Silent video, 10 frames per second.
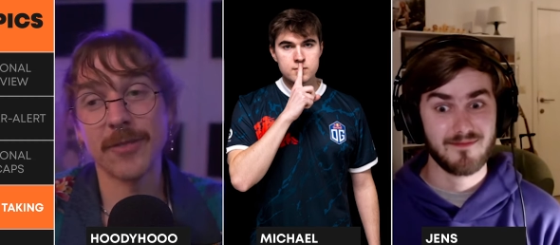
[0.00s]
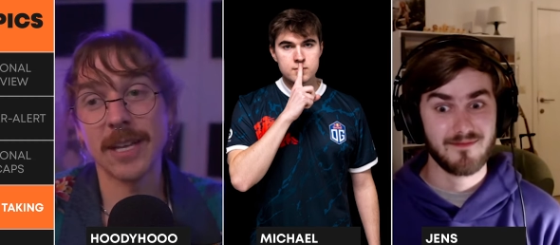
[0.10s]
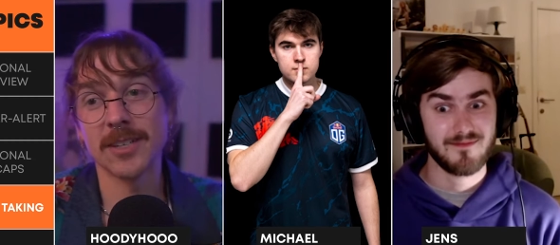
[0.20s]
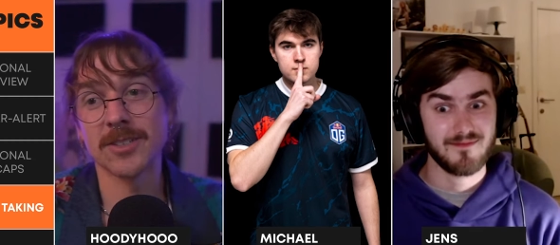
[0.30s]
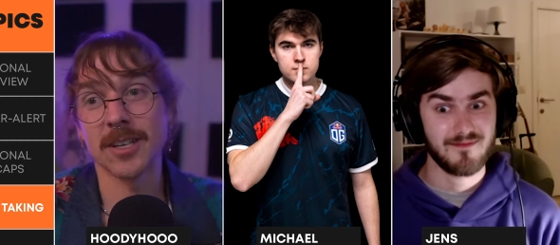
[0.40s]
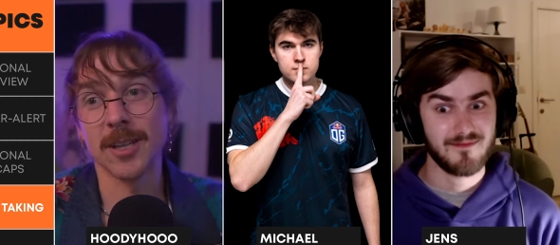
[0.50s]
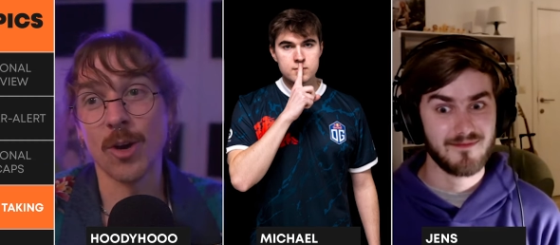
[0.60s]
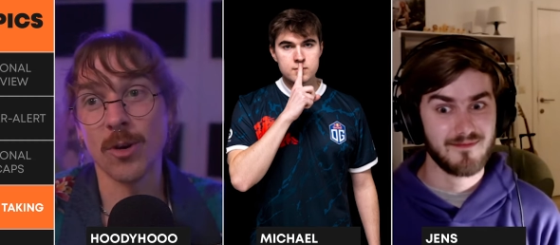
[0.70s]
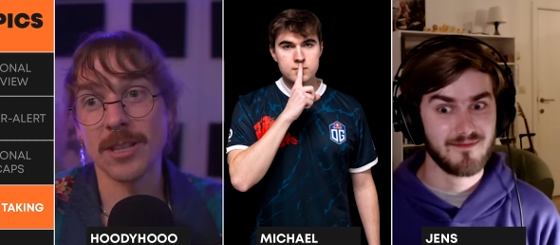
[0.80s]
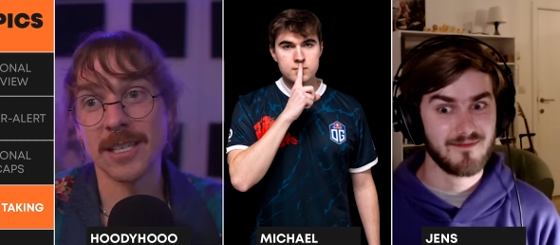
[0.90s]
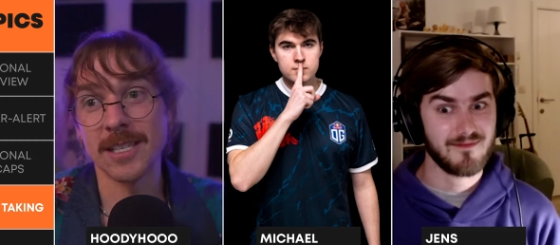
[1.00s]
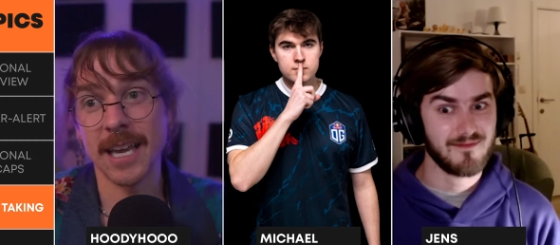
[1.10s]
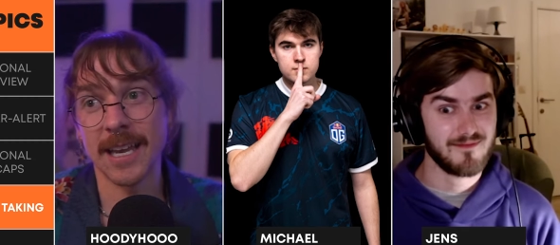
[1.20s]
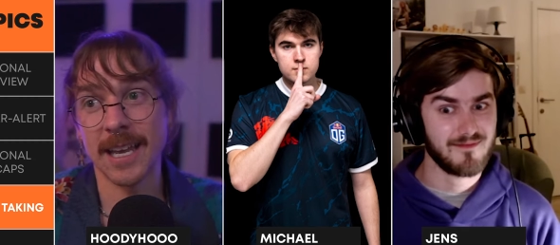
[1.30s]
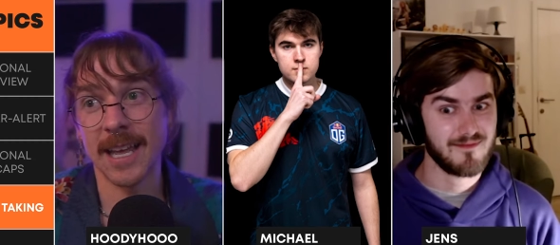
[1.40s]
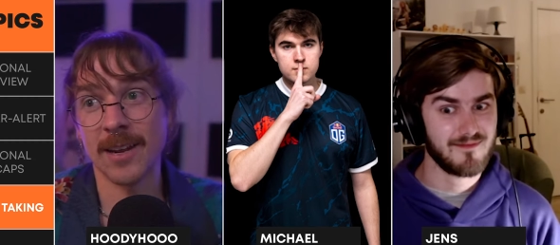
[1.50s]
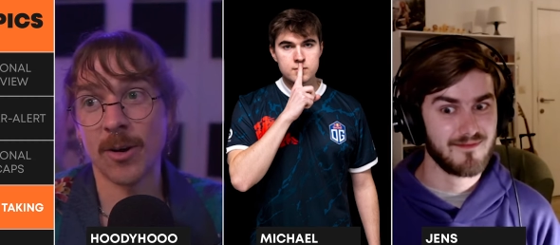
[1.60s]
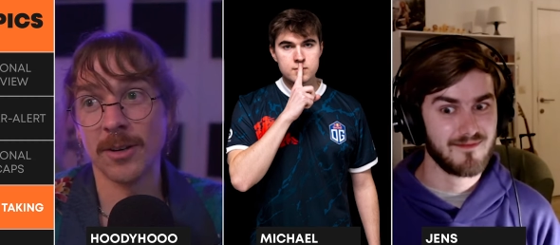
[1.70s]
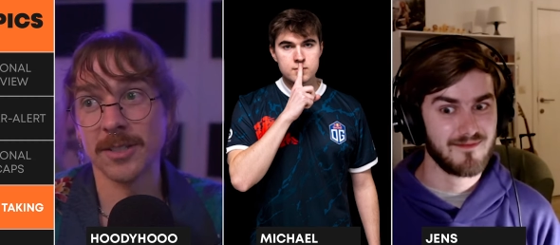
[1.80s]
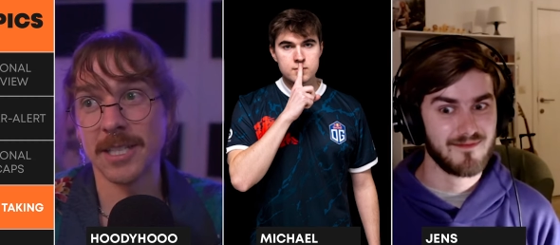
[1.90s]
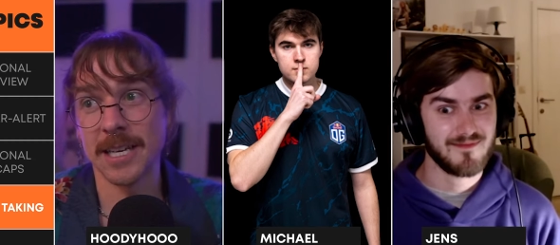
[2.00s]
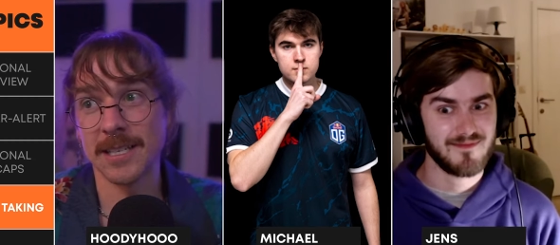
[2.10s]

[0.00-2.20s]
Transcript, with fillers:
Speaker 1: finished lower than second in RLCS